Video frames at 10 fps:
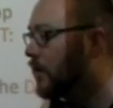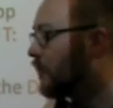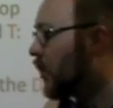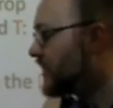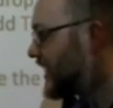
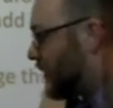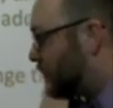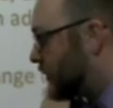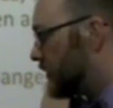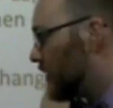For
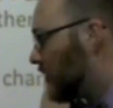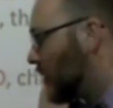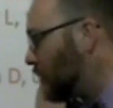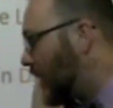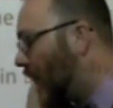example, the
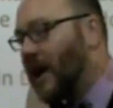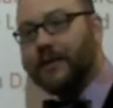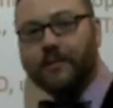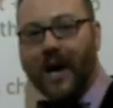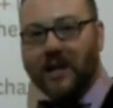verb
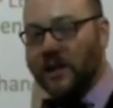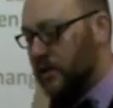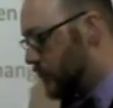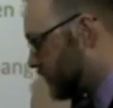antwoorden,